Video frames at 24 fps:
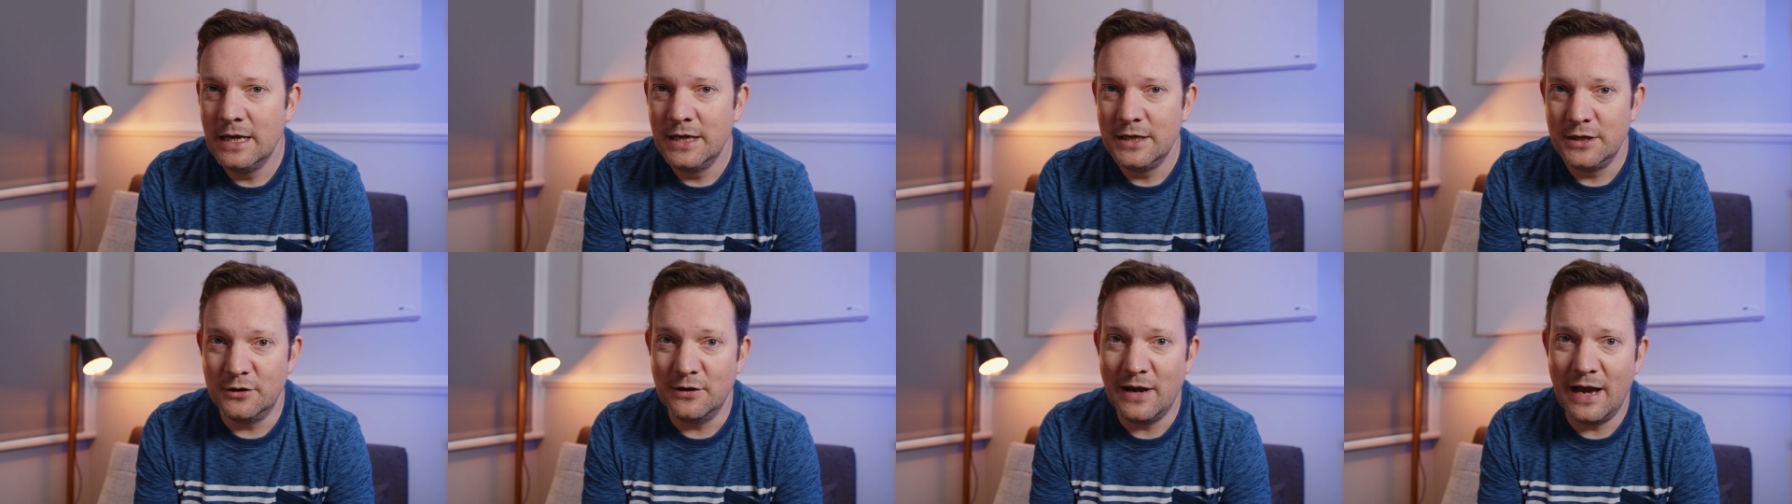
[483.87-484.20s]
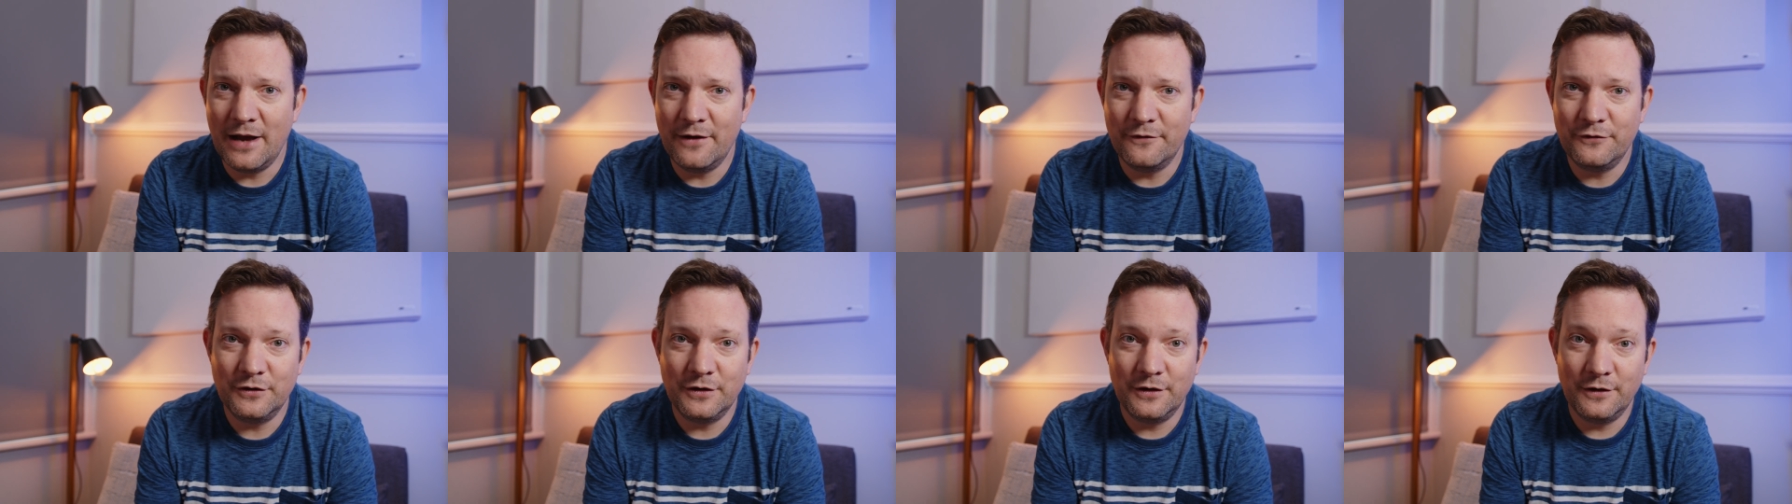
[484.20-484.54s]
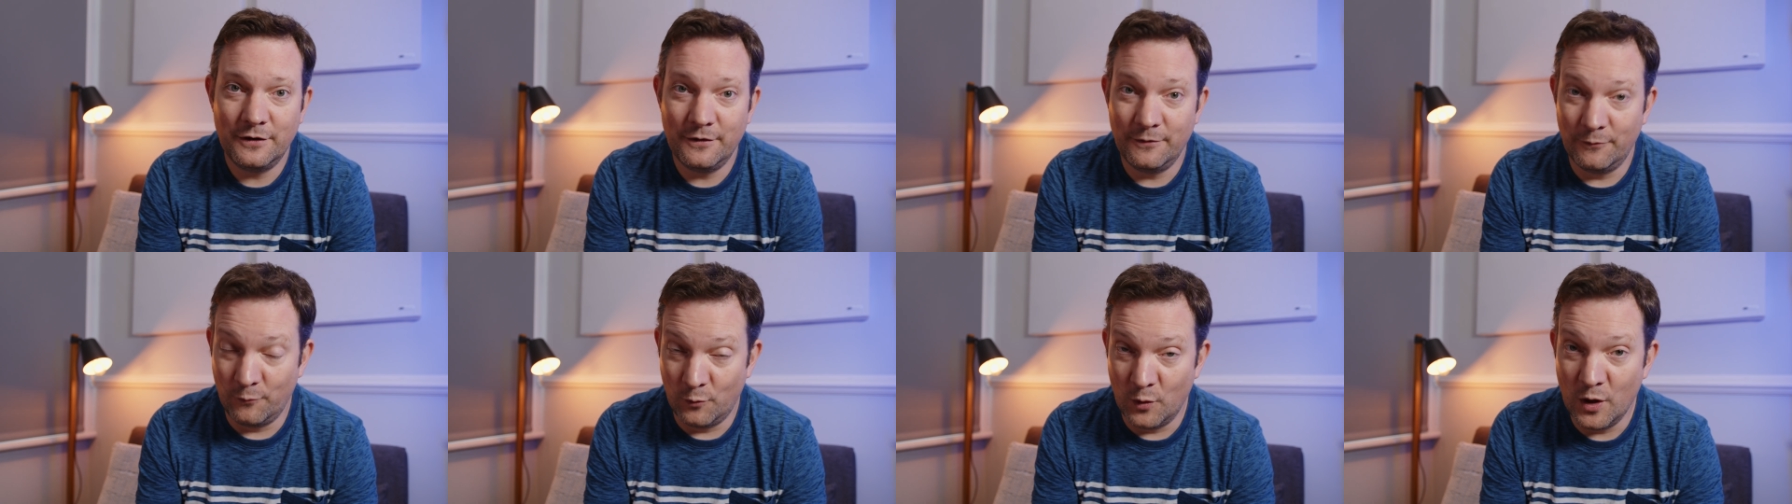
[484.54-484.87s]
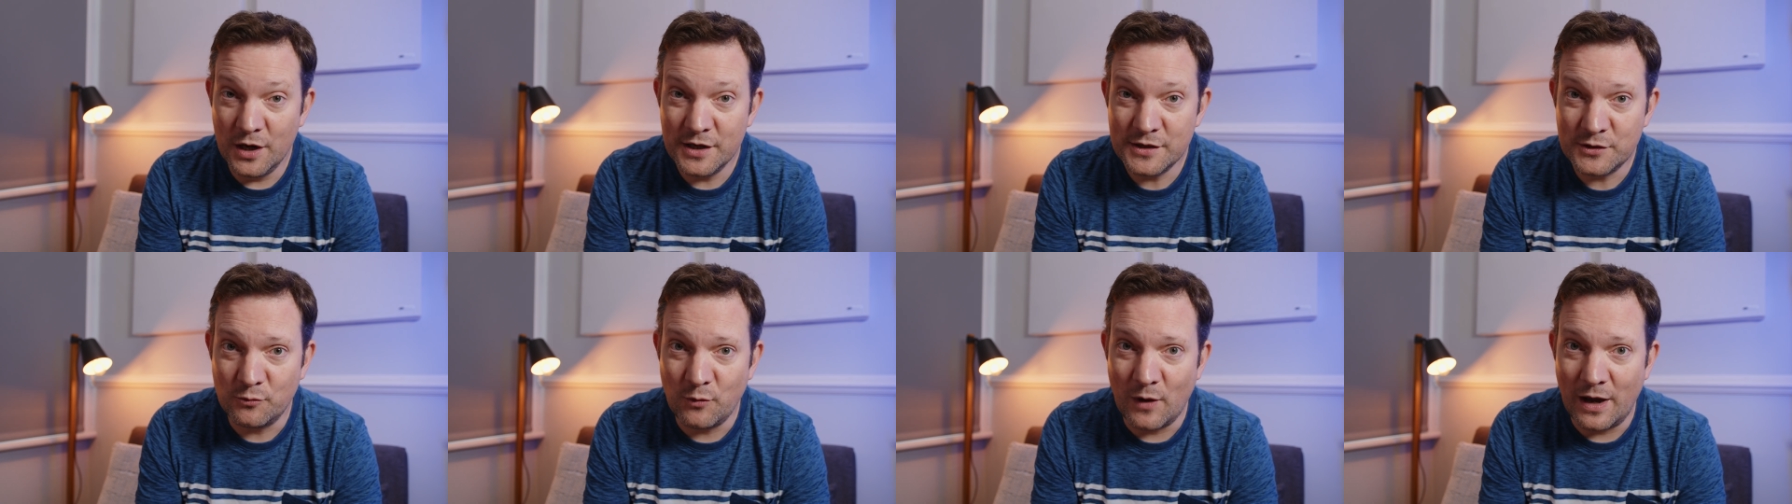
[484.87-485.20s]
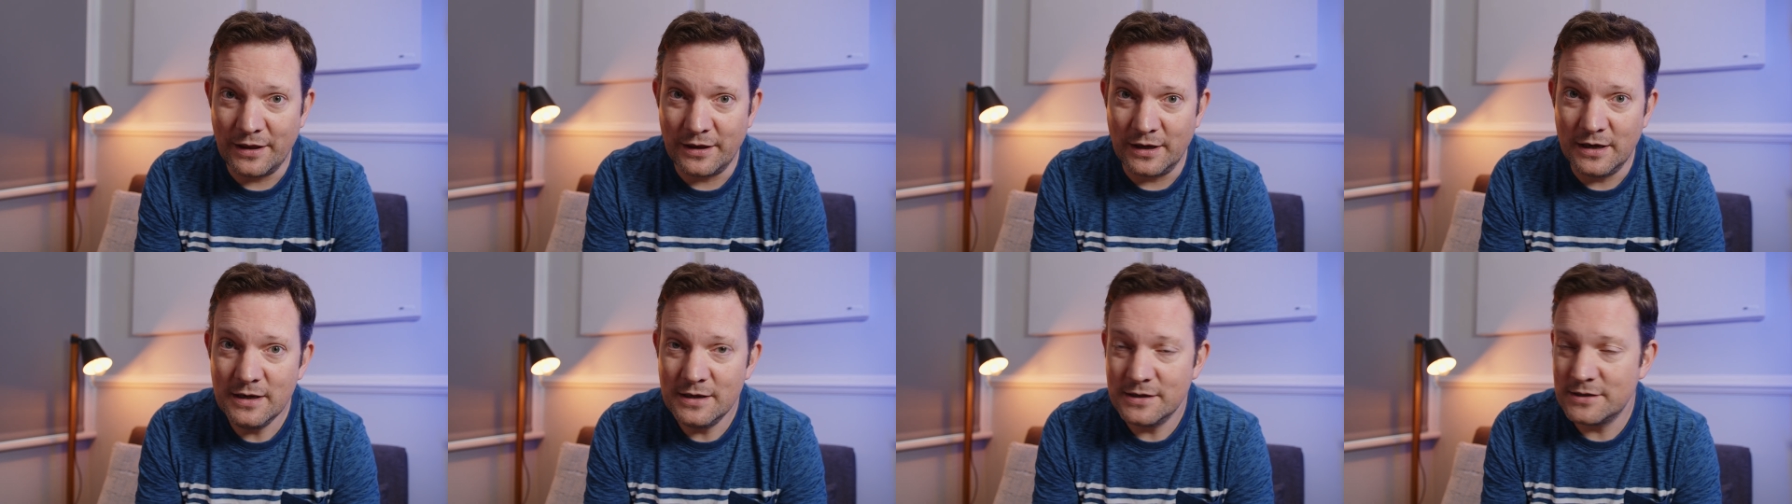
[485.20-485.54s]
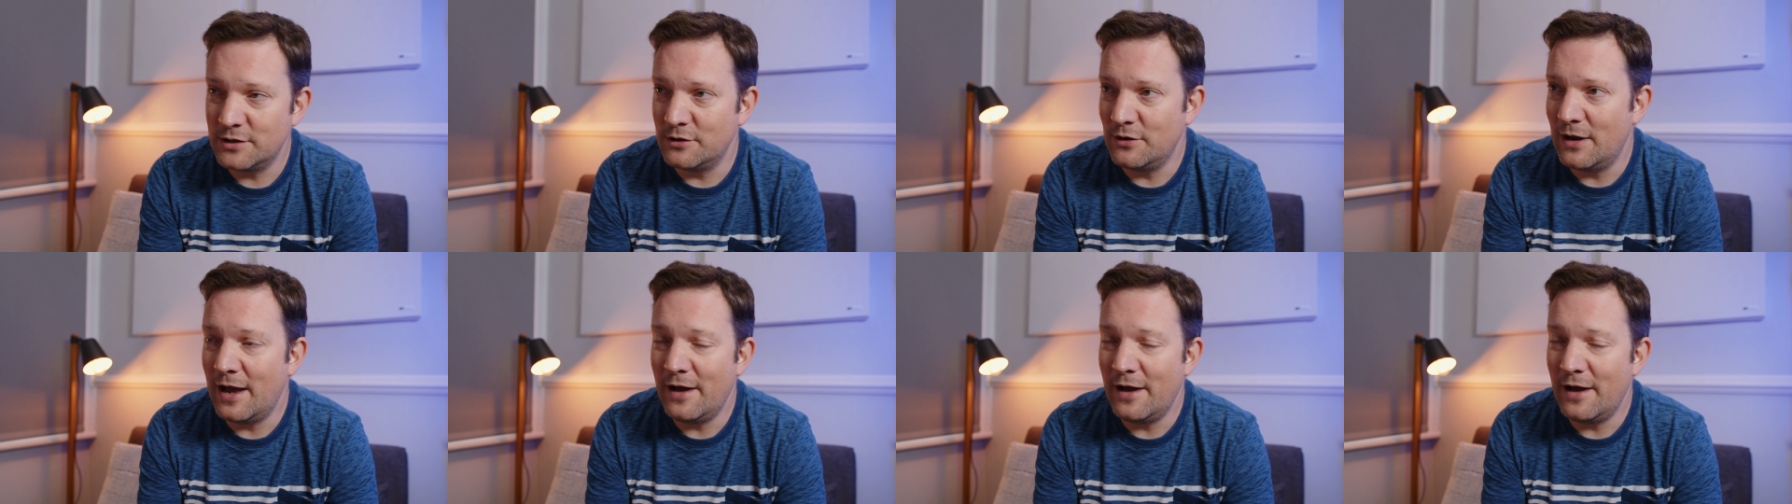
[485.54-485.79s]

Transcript: You have worse weather, so you